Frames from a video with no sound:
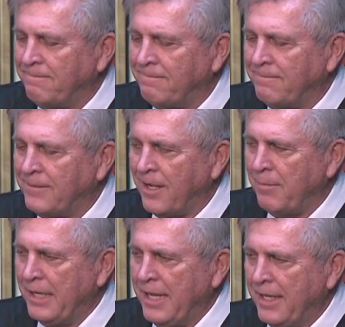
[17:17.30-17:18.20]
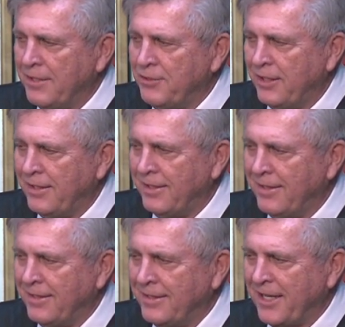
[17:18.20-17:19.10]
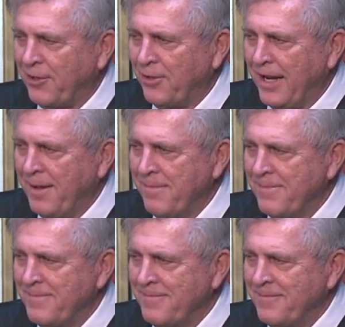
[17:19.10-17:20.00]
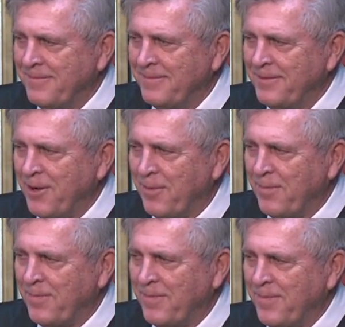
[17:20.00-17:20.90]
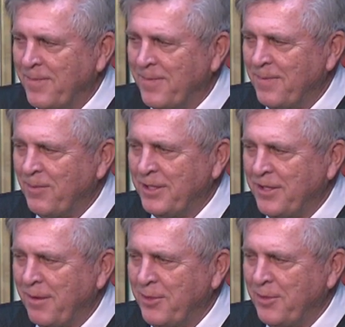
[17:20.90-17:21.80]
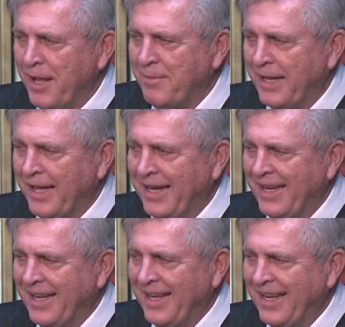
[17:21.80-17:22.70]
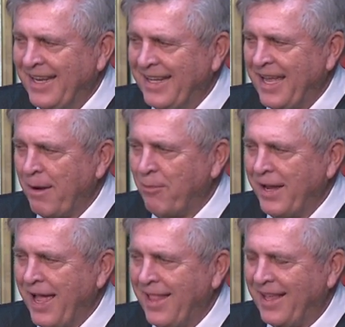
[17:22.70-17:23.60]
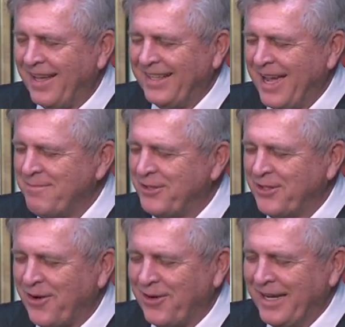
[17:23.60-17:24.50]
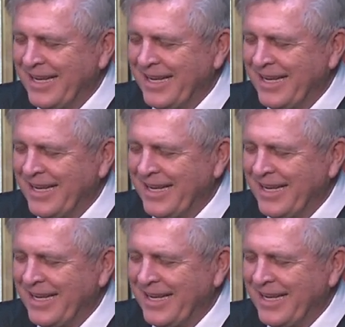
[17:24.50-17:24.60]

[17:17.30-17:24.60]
Dominique, is it? Is that her name? No. What is, tell me your name again. Gabriella. I'm sorry.